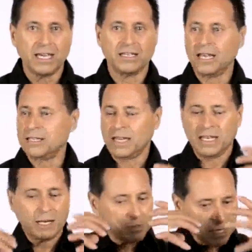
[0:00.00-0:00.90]

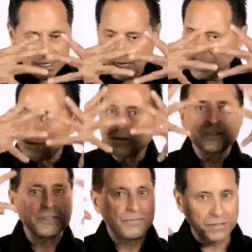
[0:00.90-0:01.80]
And I'm glad I had all
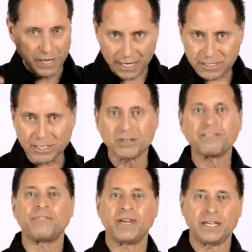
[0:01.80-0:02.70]
the severe acne on
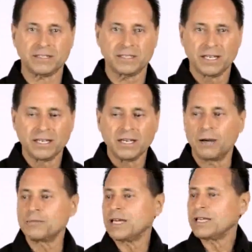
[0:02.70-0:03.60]
my face.
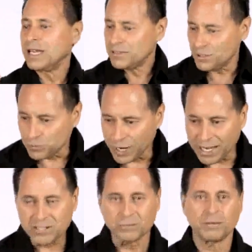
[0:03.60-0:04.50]
I'm glad I had the
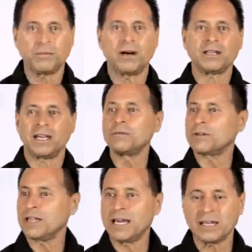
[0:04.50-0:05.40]
rash in my body.
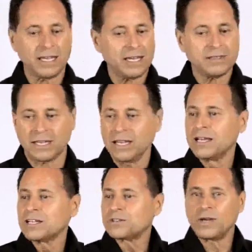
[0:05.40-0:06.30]
I'm glad I had that
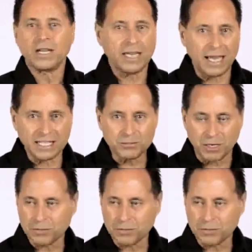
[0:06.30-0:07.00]
chronic asthma.